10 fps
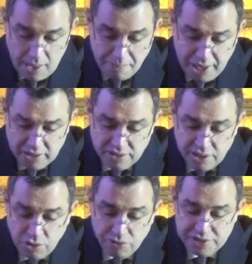
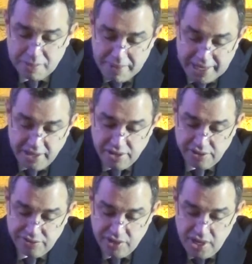partner over the many
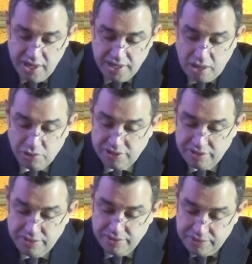years in our
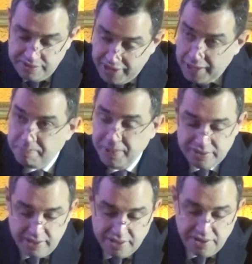
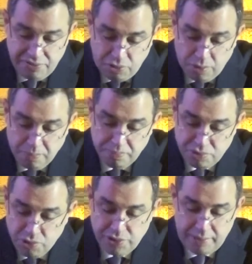development and reform
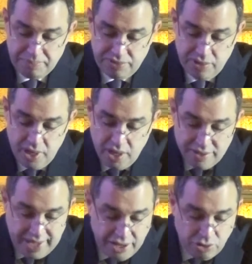programs.
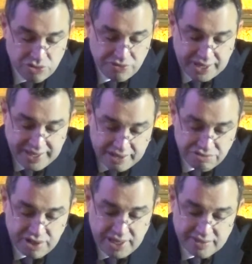The EU's
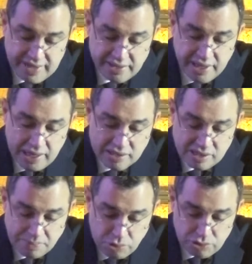financial and technical
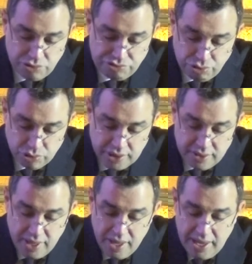support to
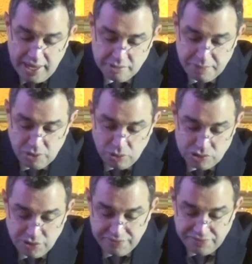Jordan has been
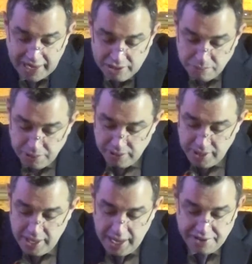also invaluable
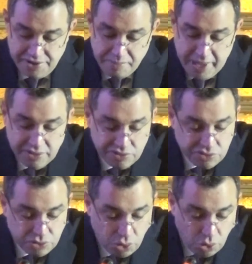and remains
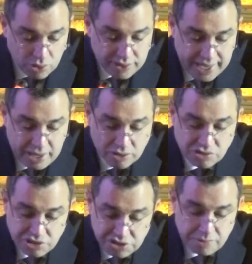to hold a
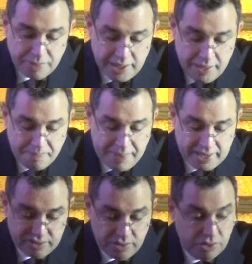considerable
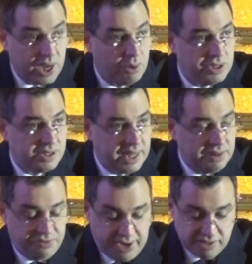impact on our
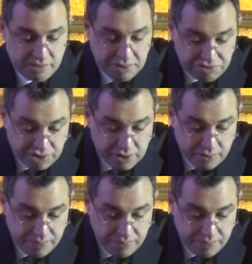steadfast mission